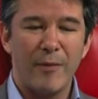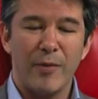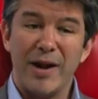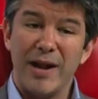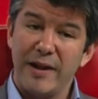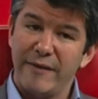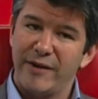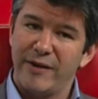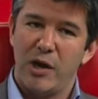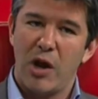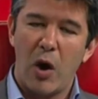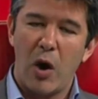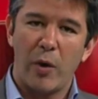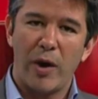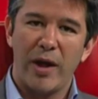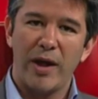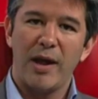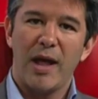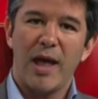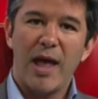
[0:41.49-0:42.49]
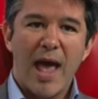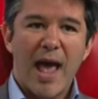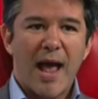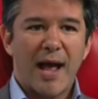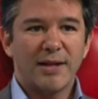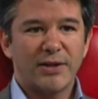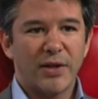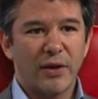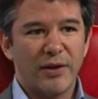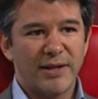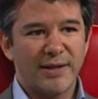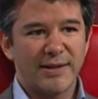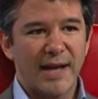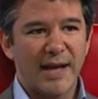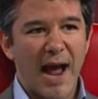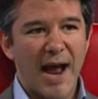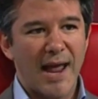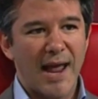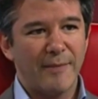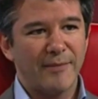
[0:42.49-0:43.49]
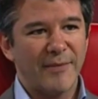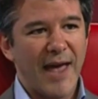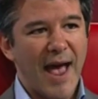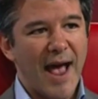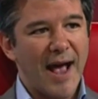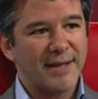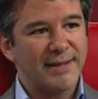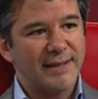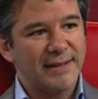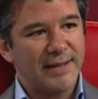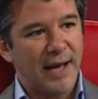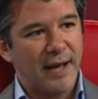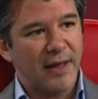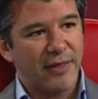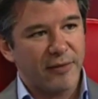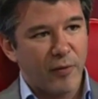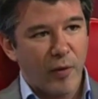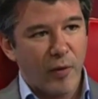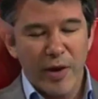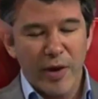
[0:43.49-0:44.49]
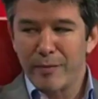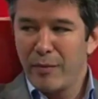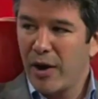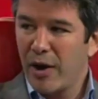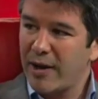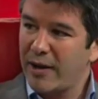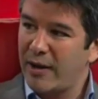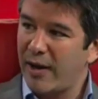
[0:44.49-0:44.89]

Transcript: We didn't even know it, and so this guy named Taxi's like throwing mud at